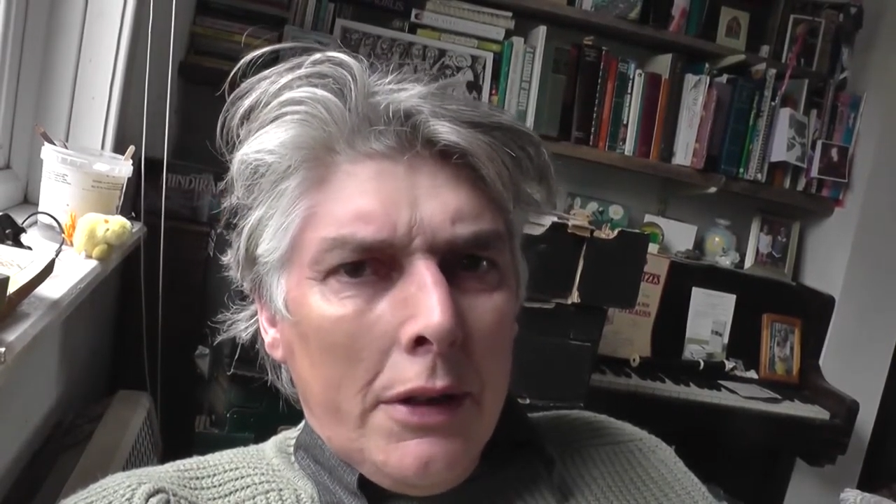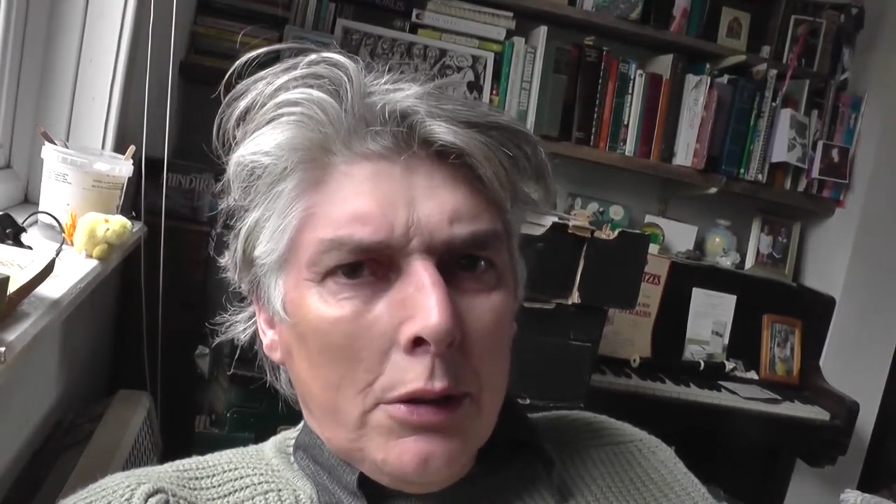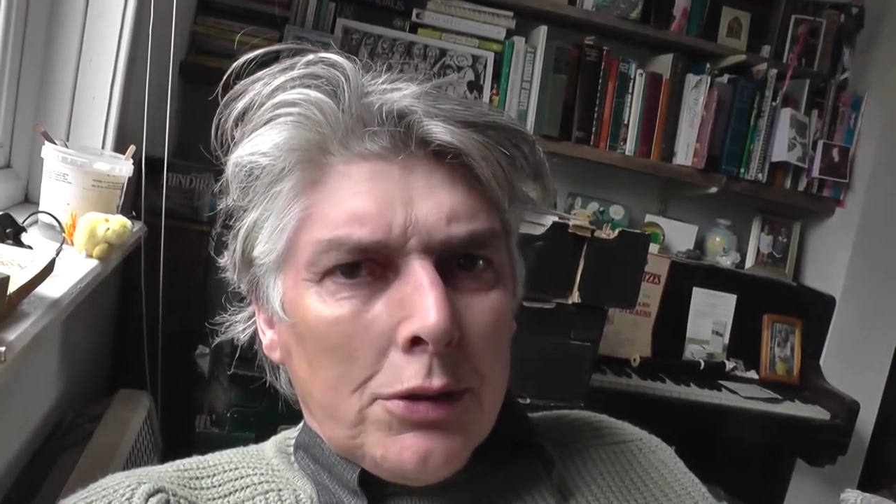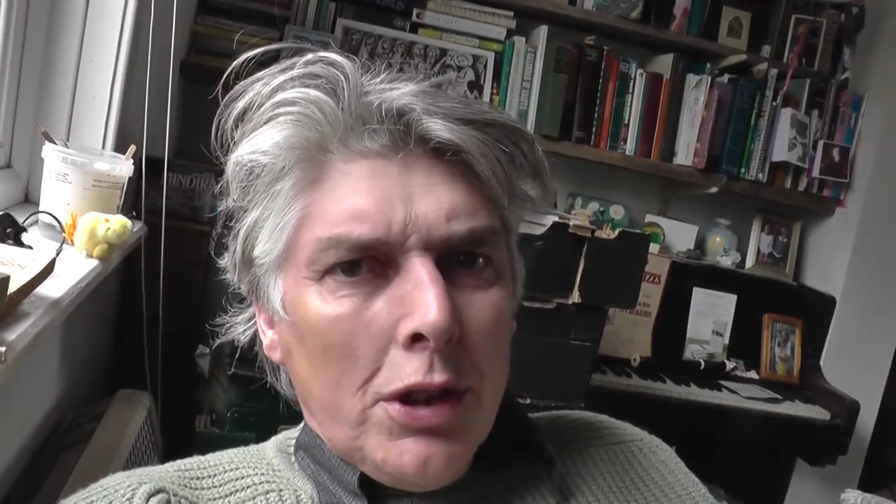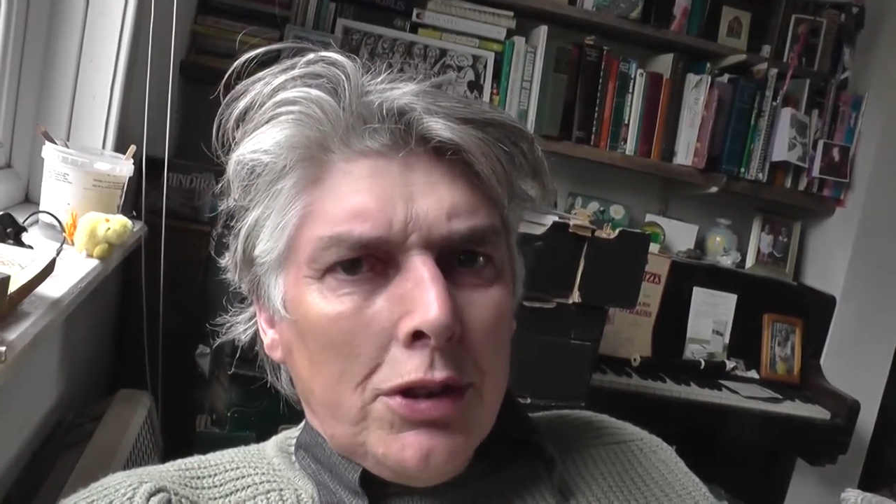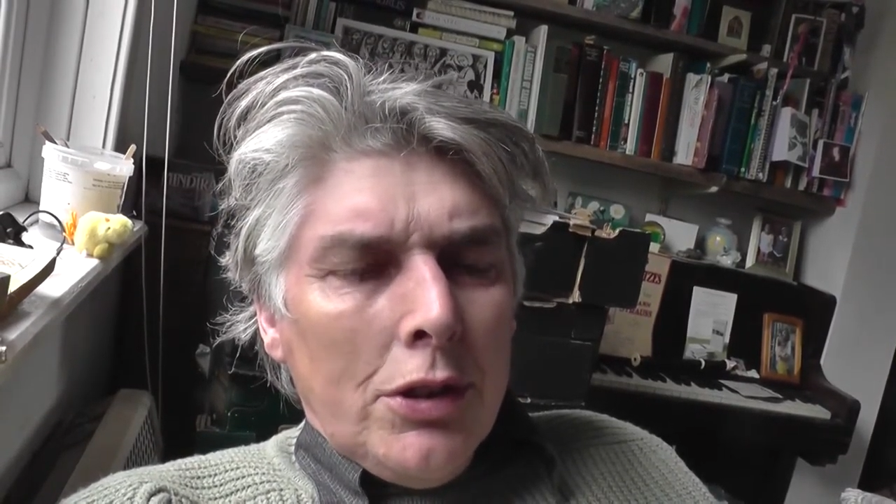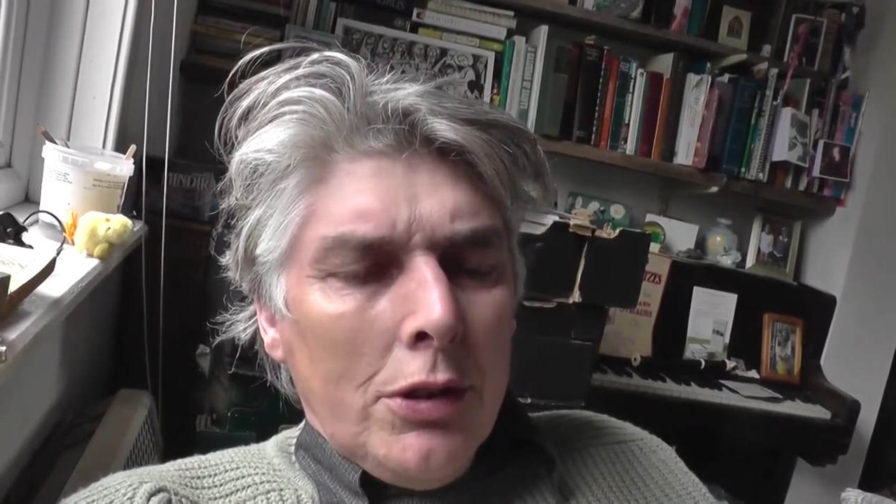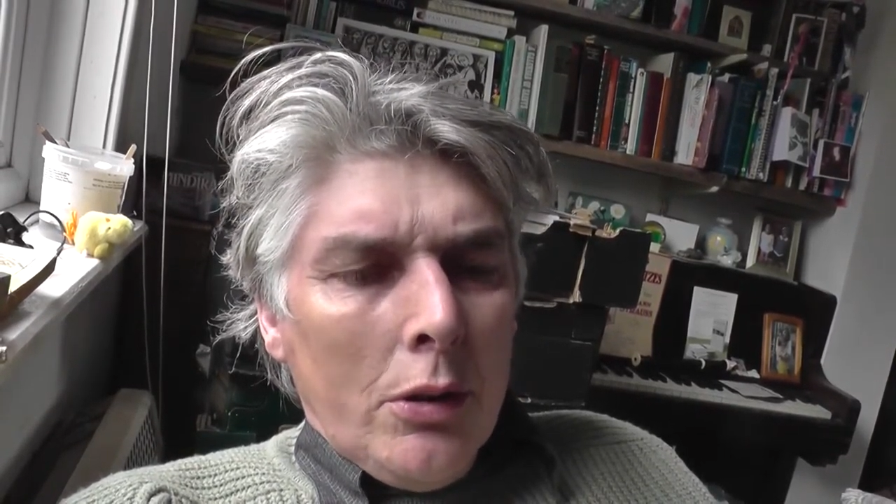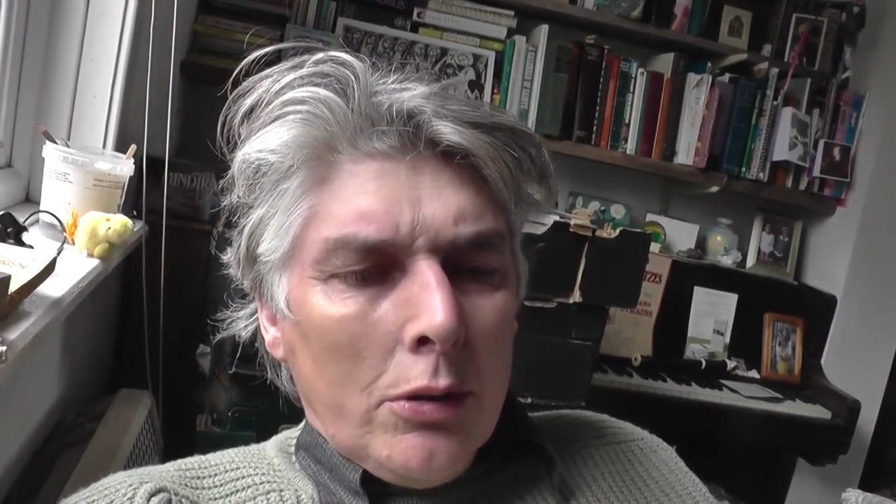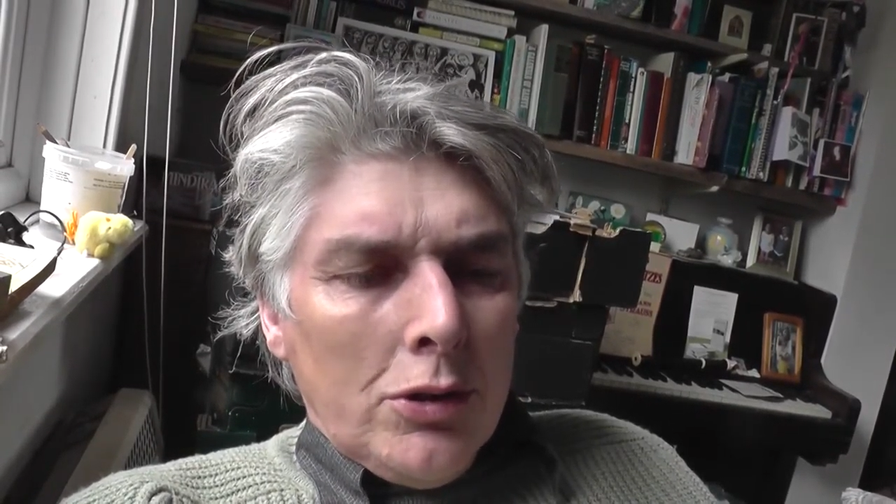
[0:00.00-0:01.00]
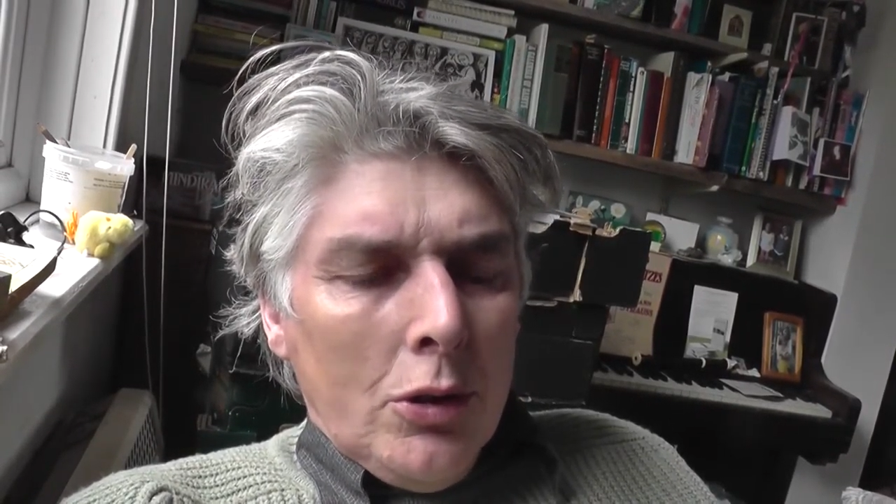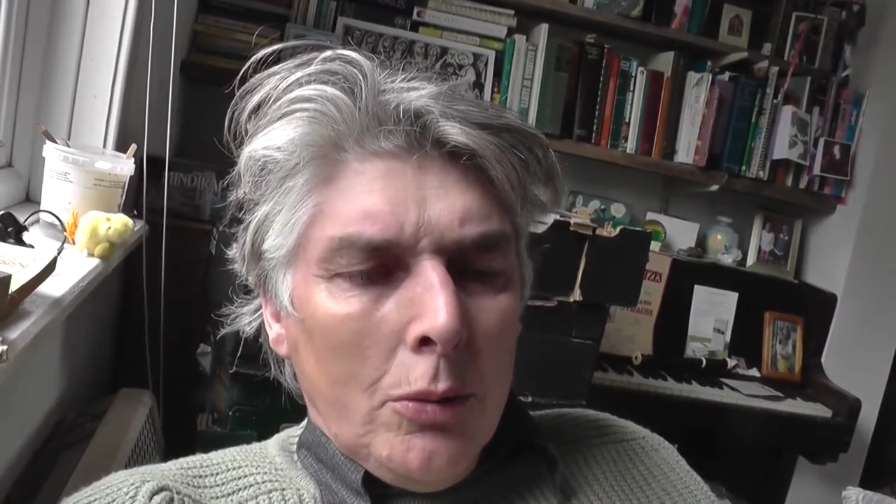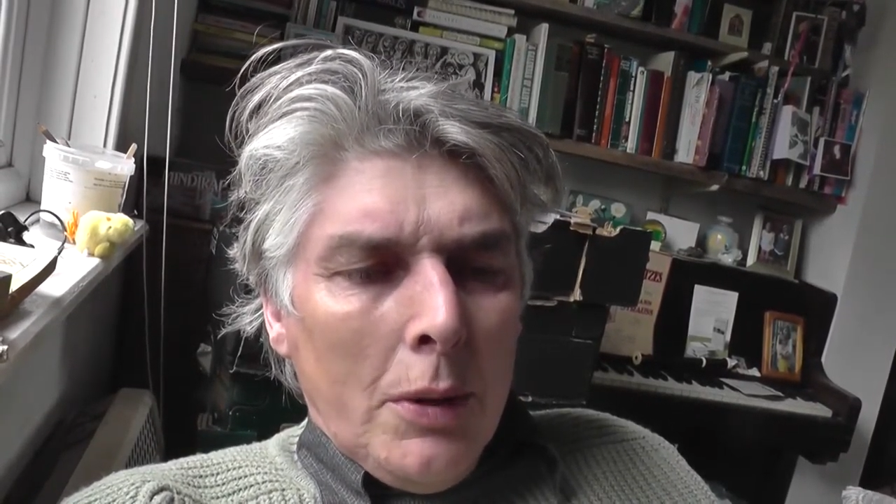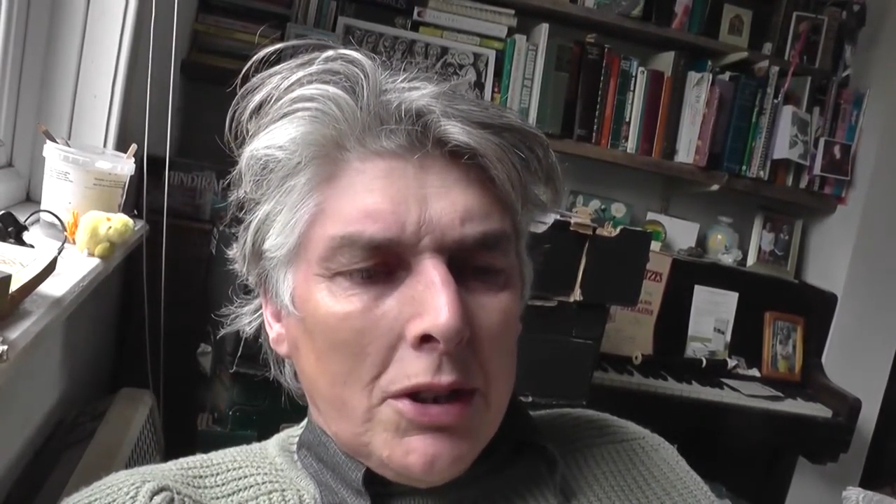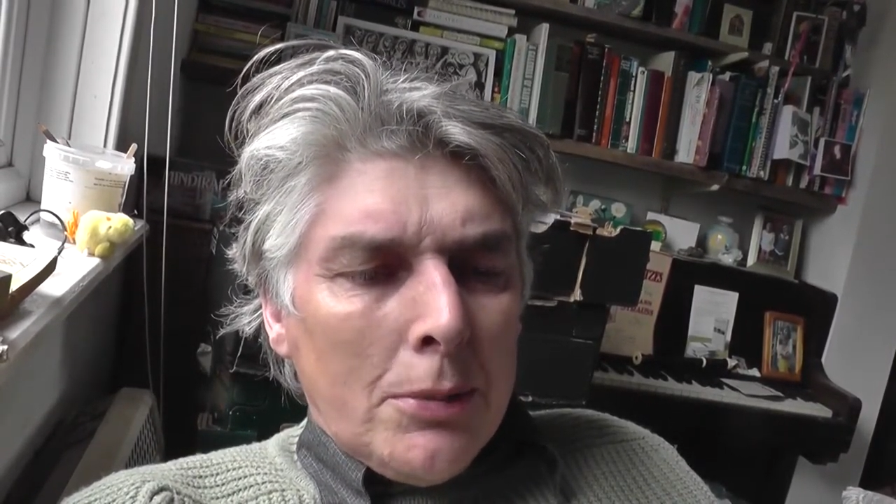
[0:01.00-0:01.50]
Alsatian dog as your
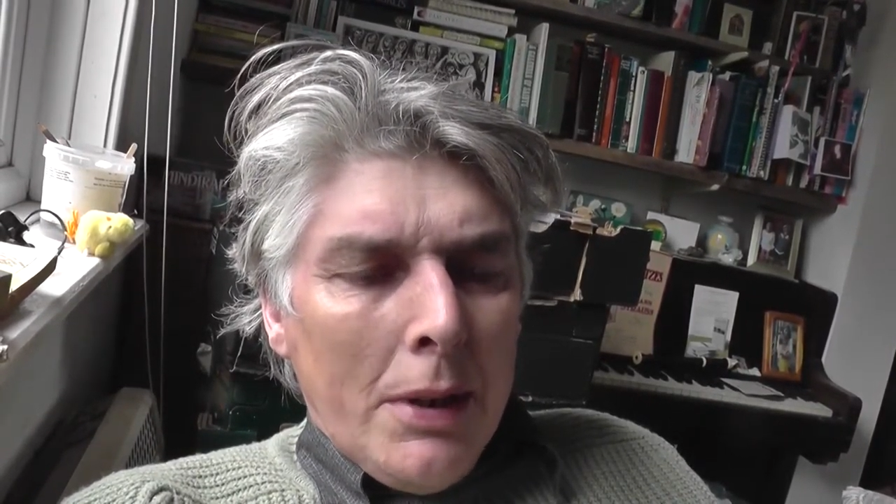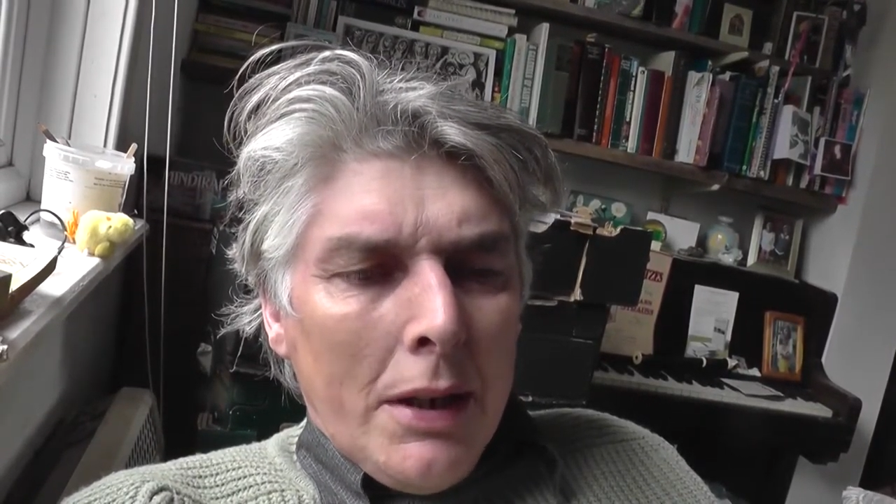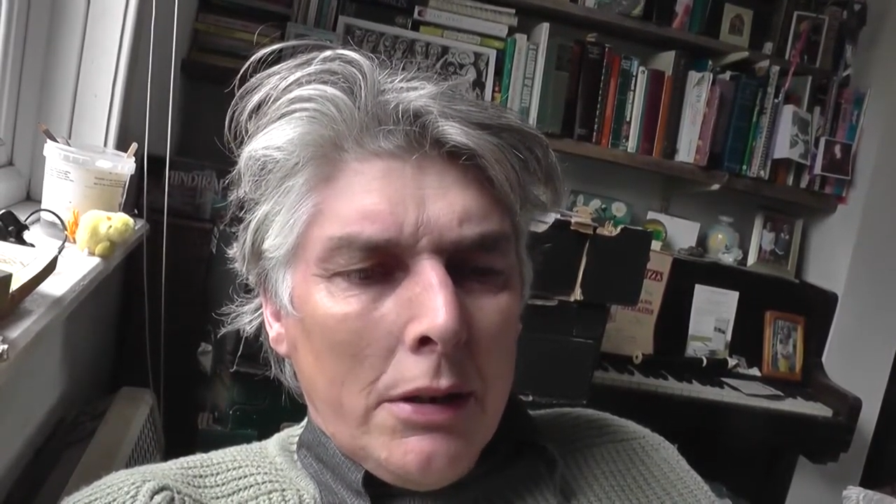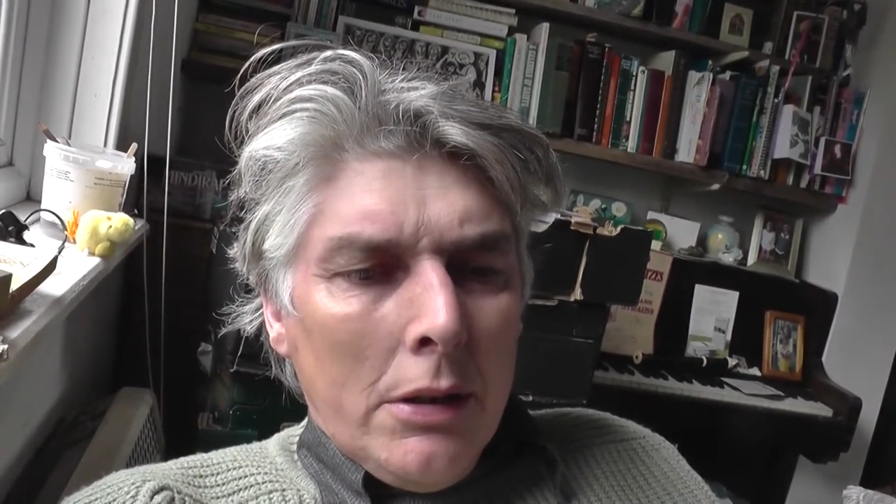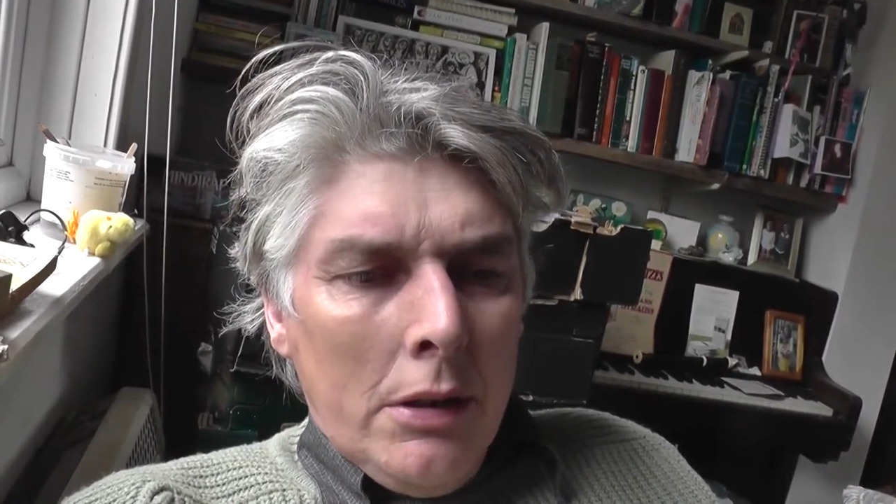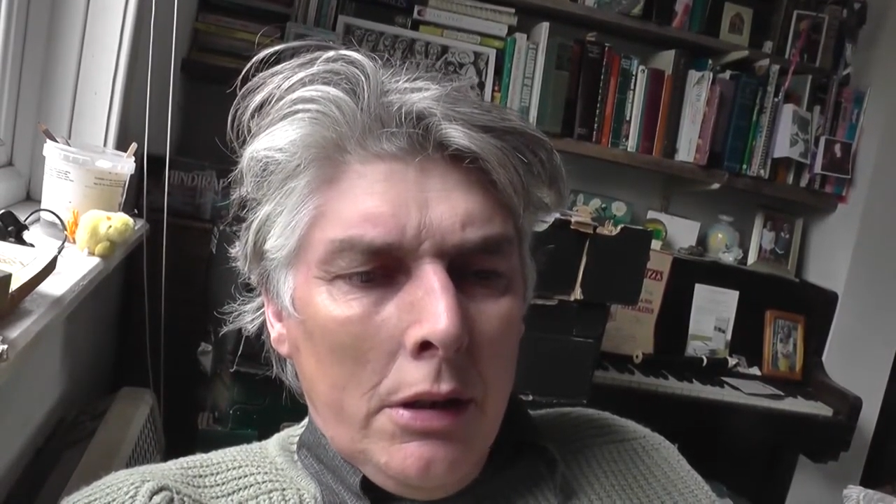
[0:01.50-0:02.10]
best man.